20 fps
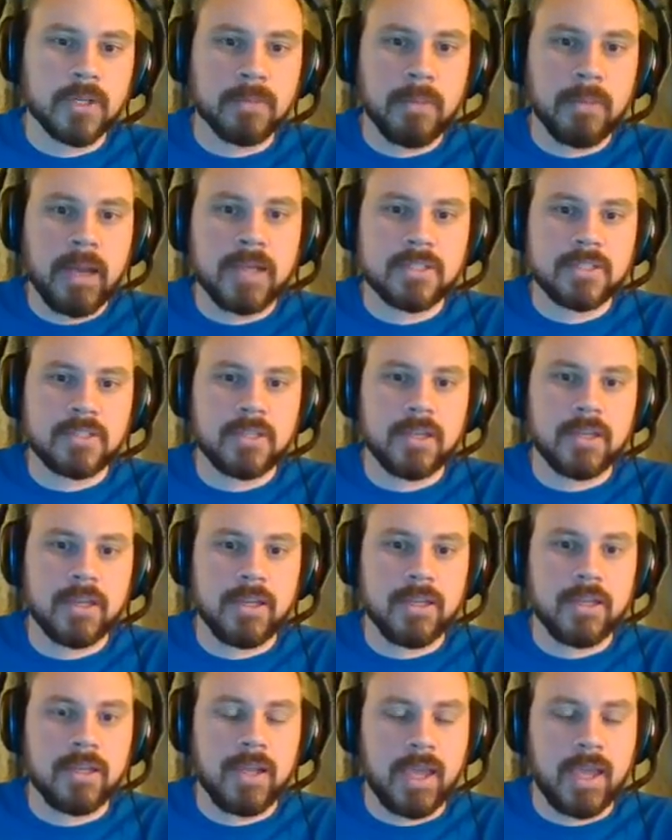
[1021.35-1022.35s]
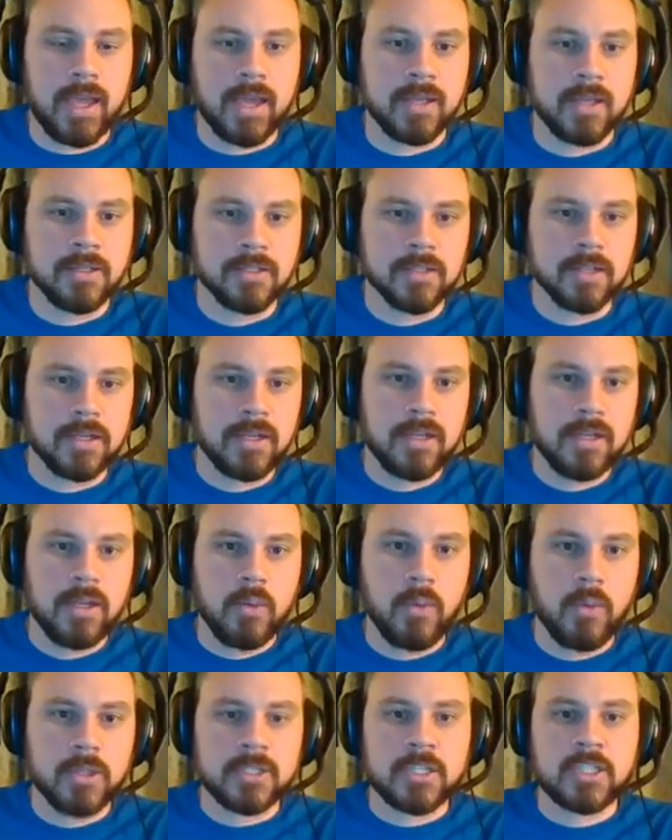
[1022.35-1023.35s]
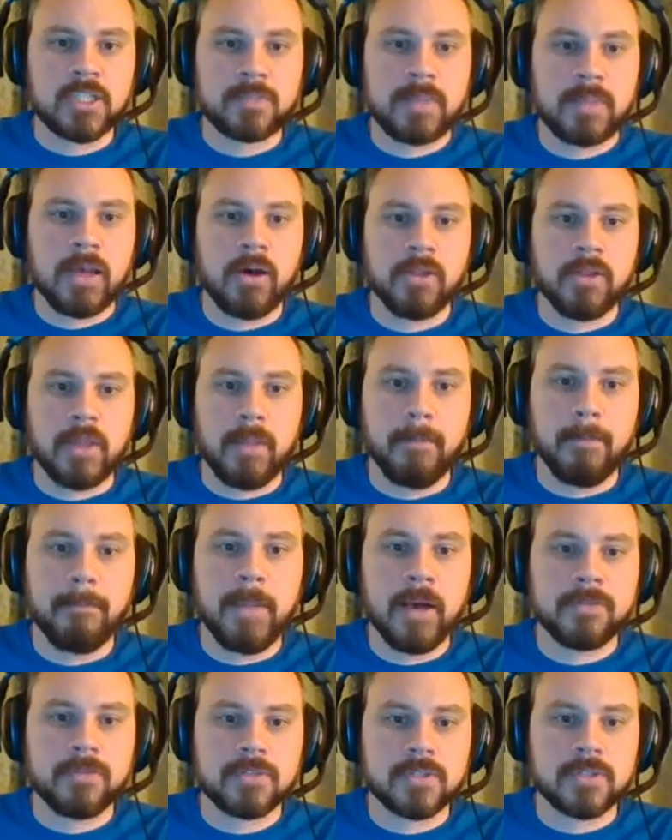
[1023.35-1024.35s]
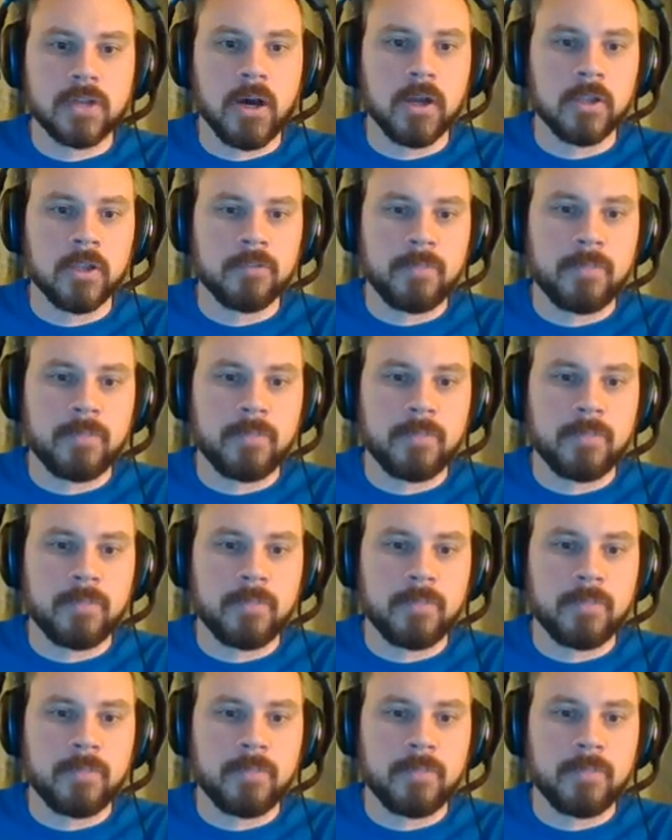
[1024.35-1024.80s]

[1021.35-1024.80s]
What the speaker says: Demacia in hand, which is a spell that buffs all of